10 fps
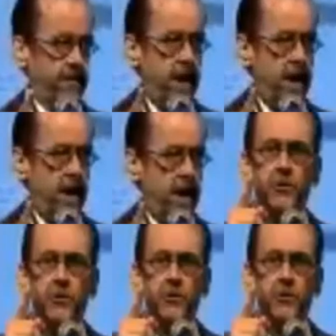until
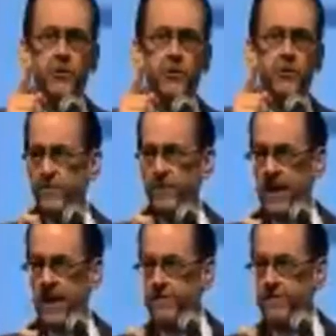you're satisfied.
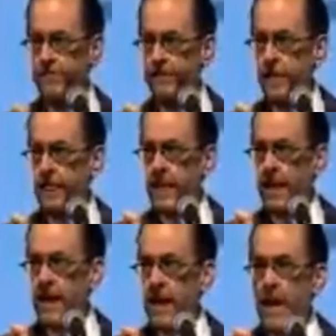
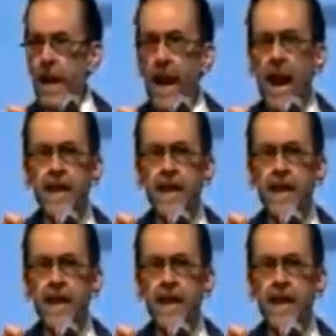And